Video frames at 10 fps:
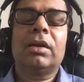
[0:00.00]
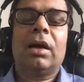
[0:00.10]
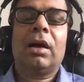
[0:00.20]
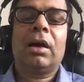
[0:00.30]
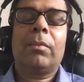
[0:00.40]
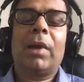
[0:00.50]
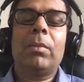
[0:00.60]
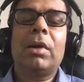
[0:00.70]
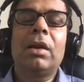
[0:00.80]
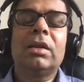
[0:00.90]

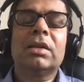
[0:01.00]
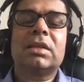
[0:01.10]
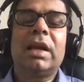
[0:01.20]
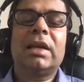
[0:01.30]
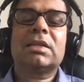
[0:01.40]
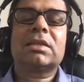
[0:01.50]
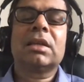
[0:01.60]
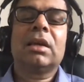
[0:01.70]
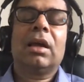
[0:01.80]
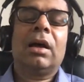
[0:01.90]
primarily the
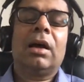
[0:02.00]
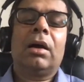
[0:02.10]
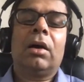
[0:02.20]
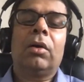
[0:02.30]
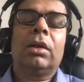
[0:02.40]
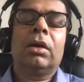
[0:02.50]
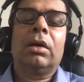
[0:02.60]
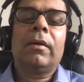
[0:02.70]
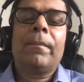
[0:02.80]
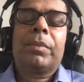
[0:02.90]
states on
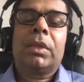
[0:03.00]
the